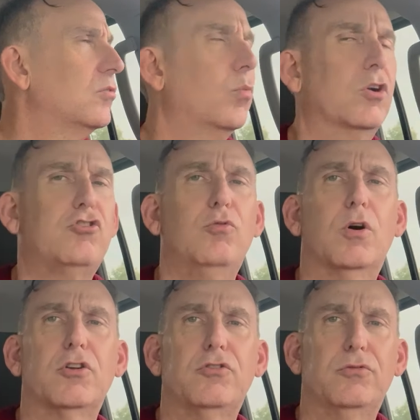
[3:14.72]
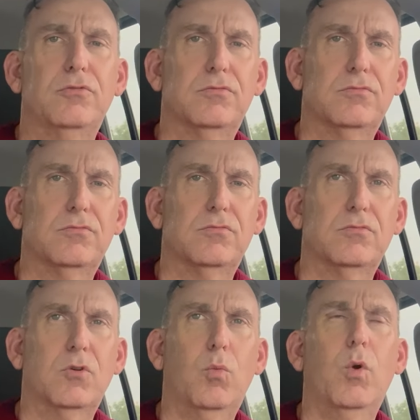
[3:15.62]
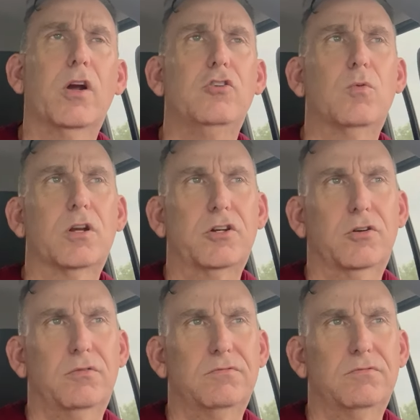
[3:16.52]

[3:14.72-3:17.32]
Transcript: what you want to do, where you want to go.